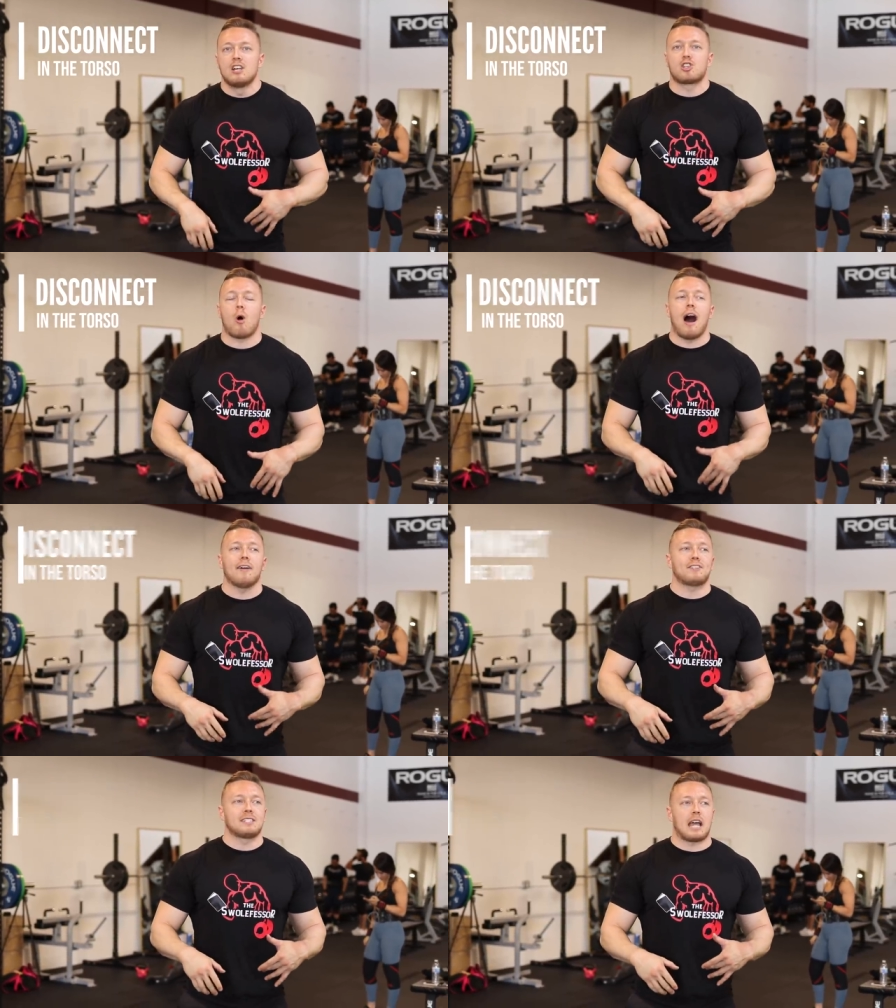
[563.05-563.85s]
So
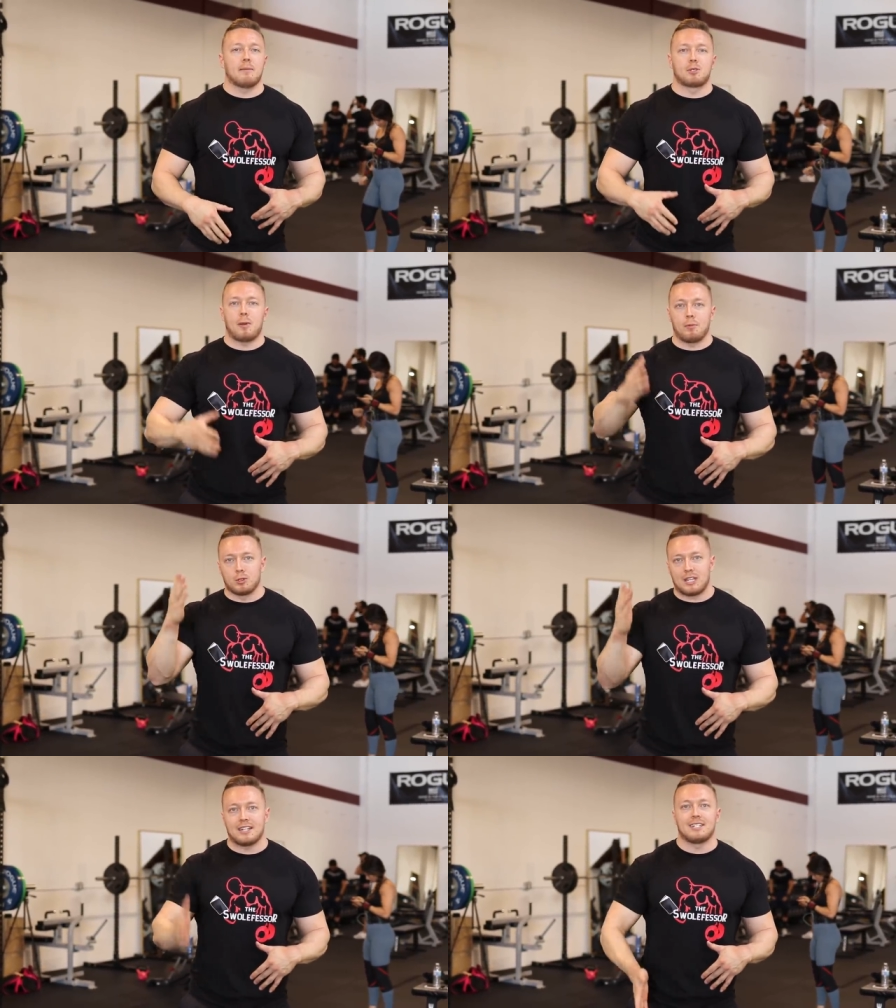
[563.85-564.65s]
oftentimes
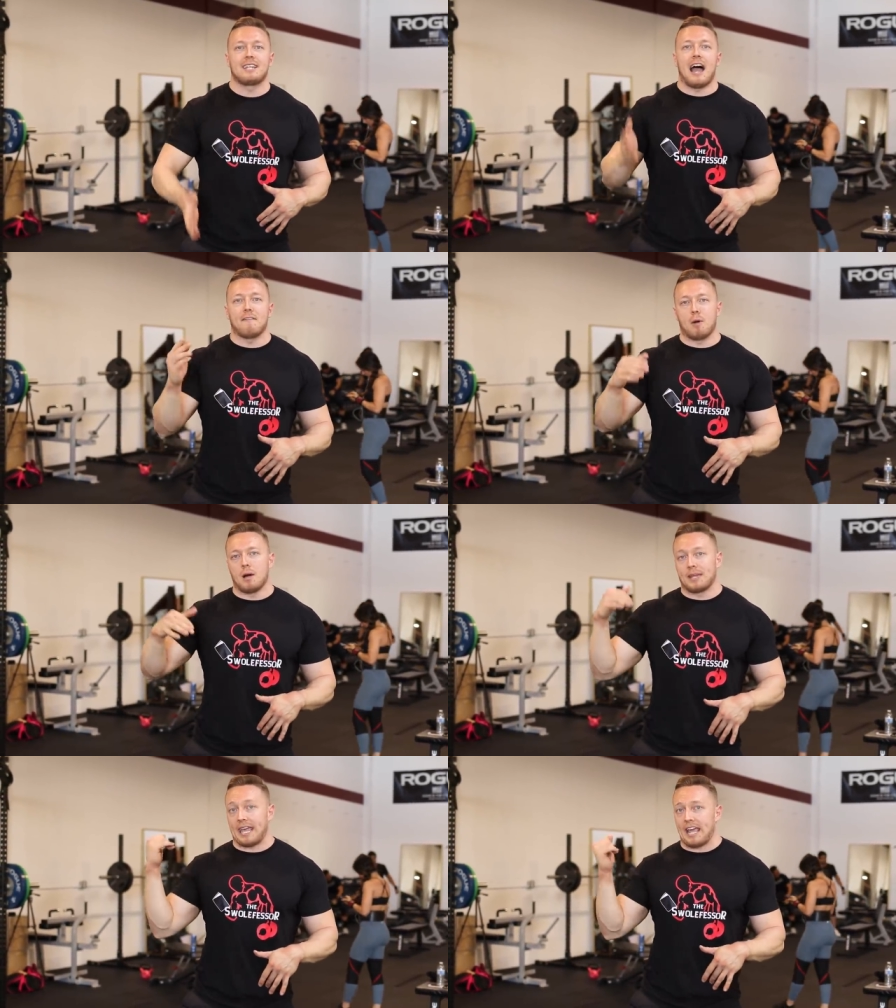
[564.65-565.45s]
people tend to dive
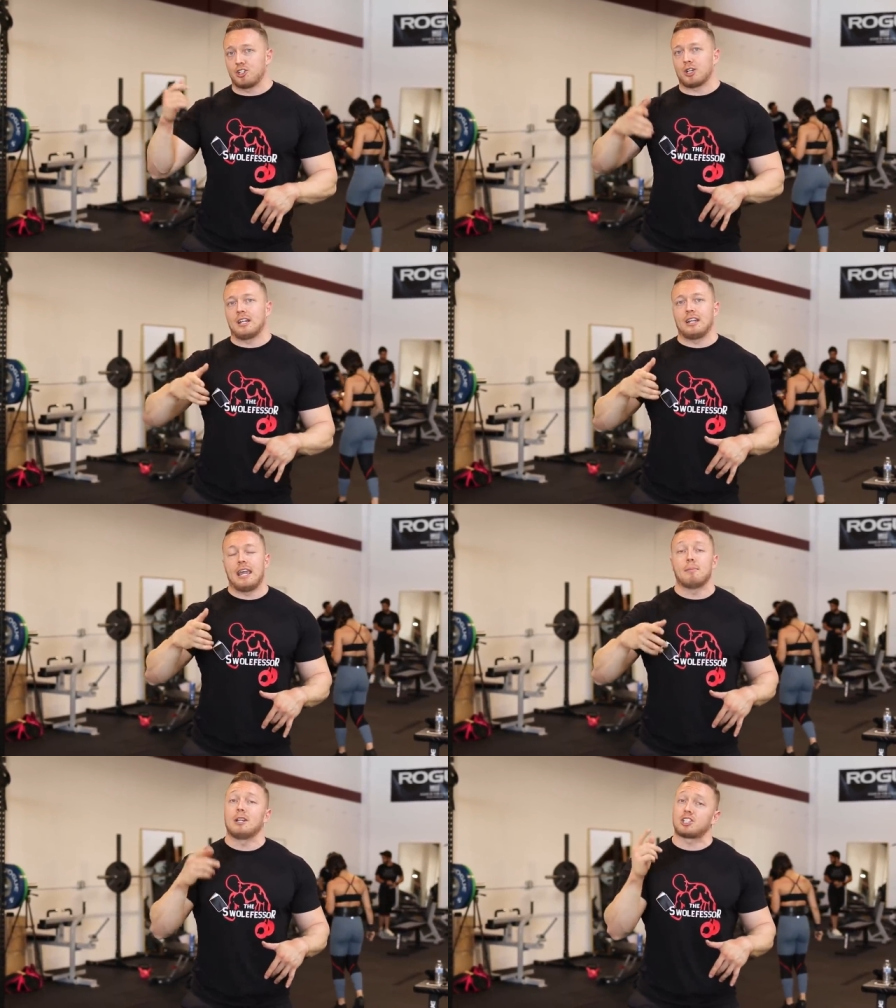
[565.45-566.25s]
on like Adrian and
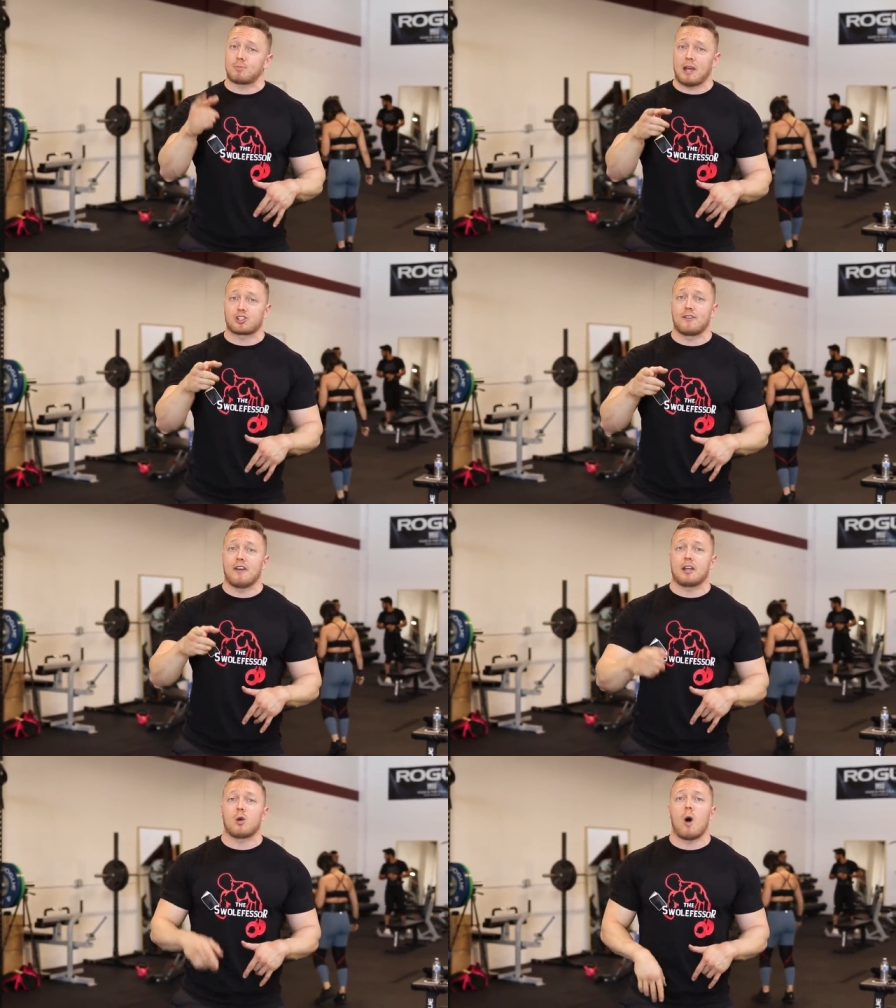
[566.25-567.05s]
him, and especially
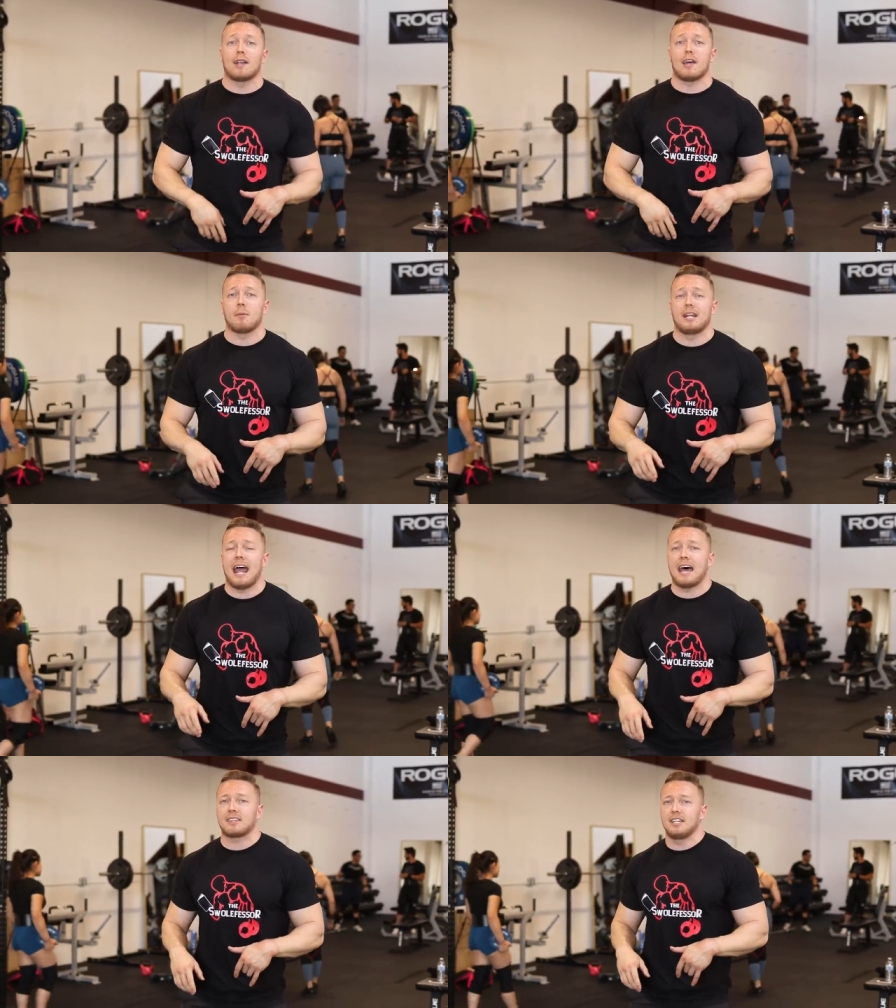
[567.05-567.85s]
very quad dominant
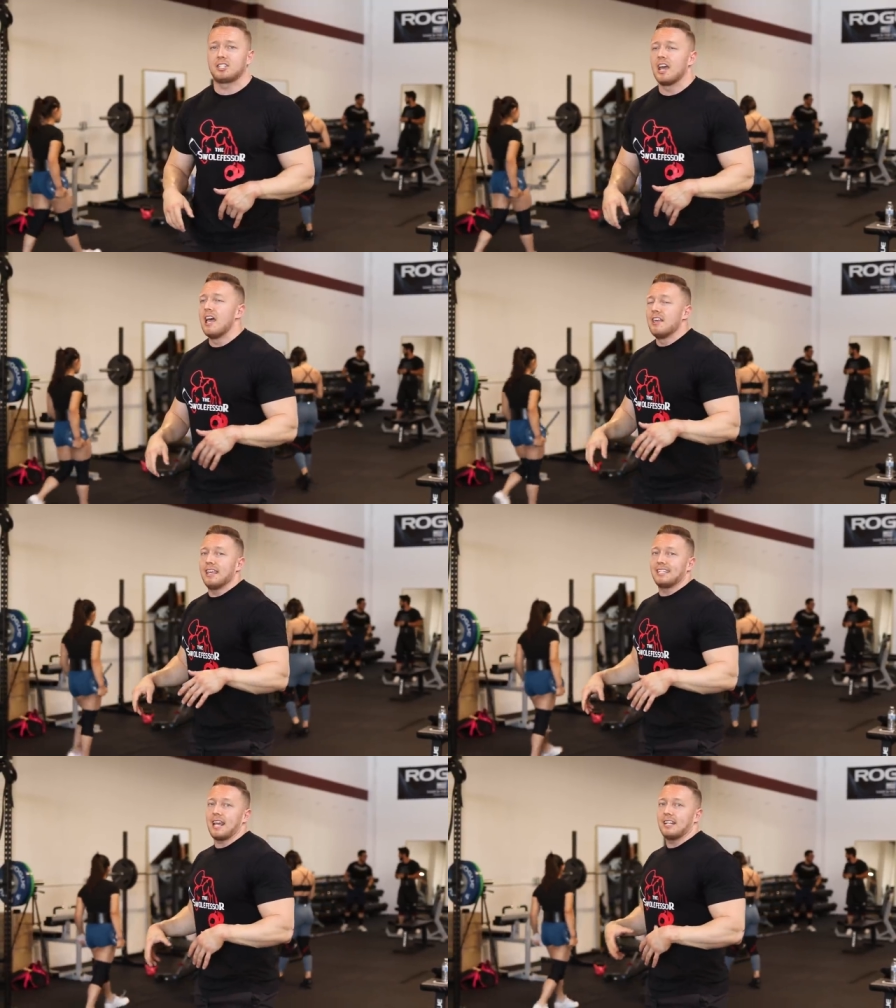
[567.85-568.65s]
athletes,
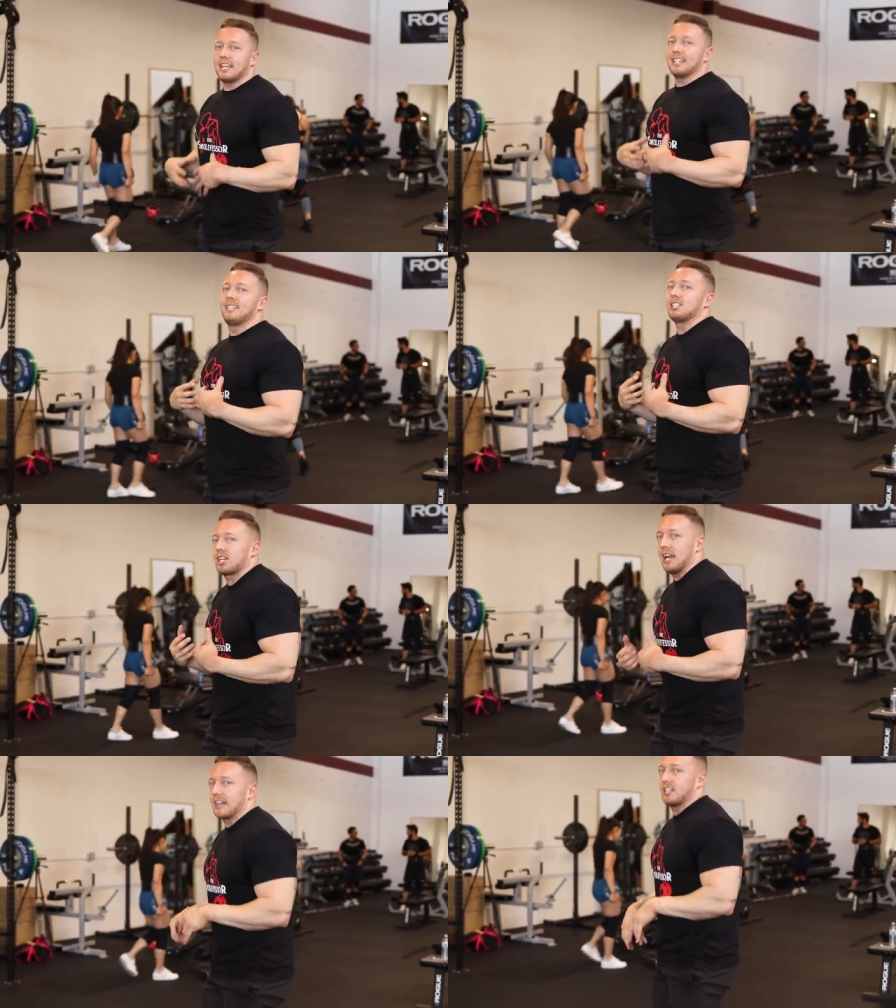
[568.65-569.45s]
they tend to get
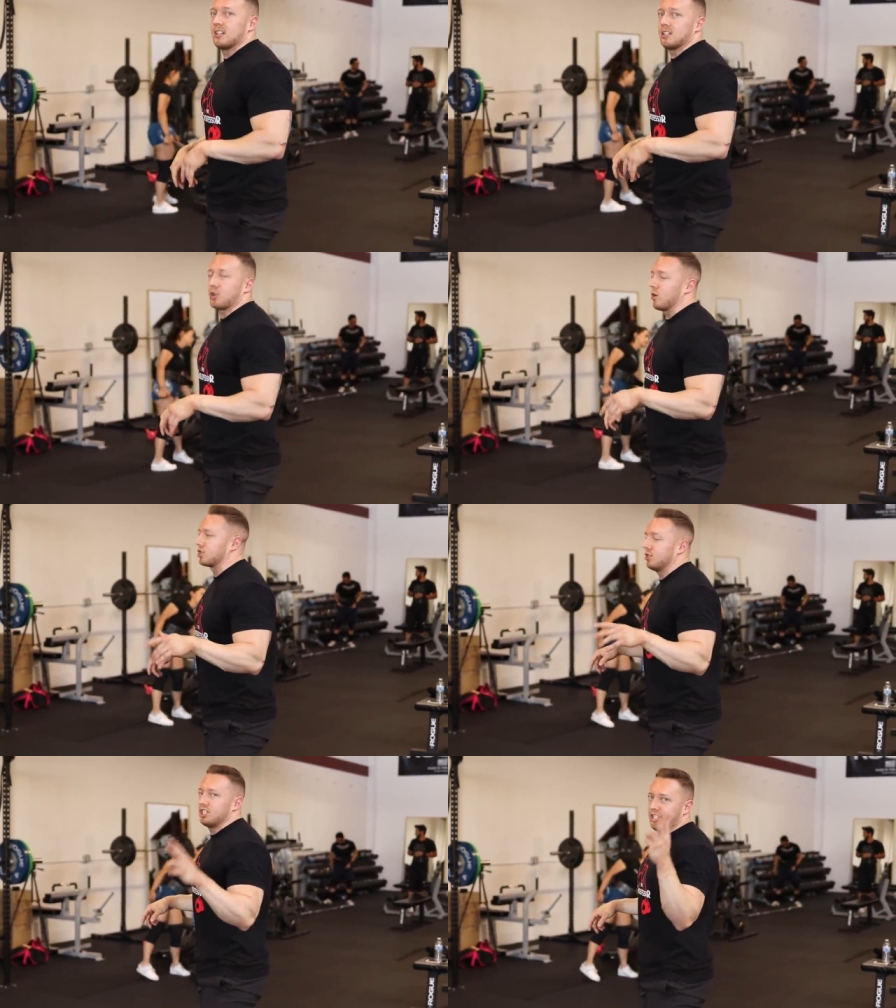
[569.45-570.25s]
disconnected in their
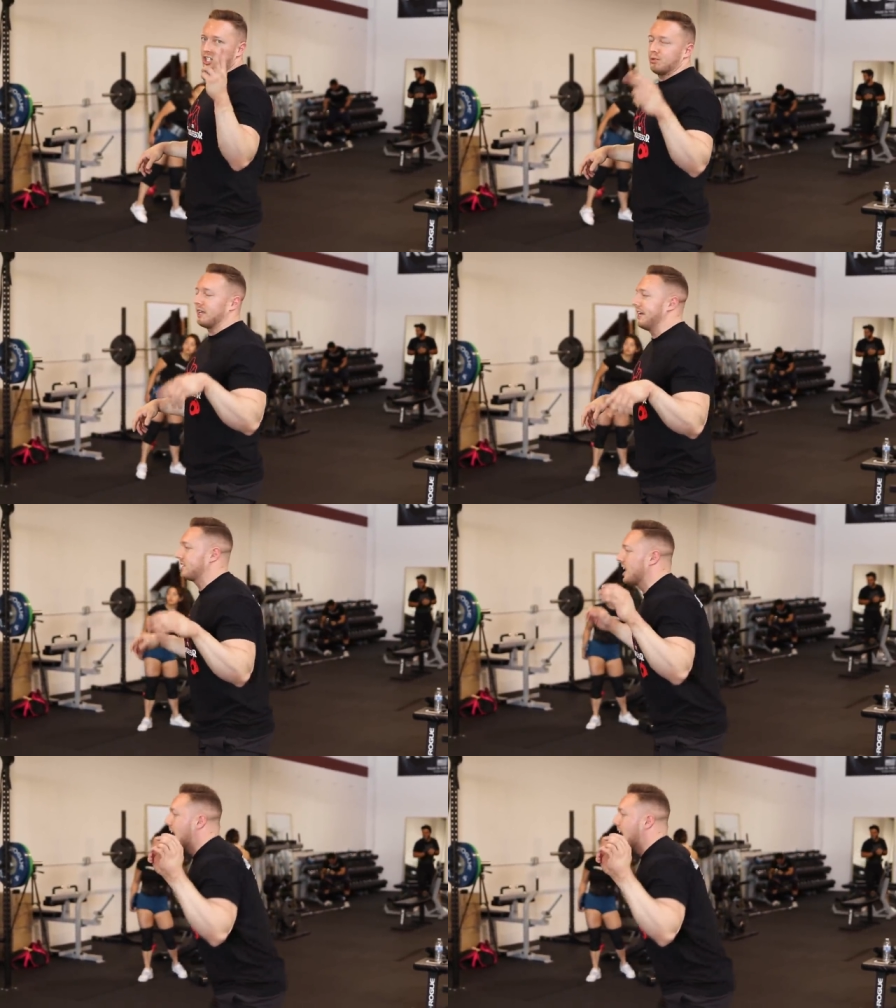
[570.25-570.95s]
torso. You see two things,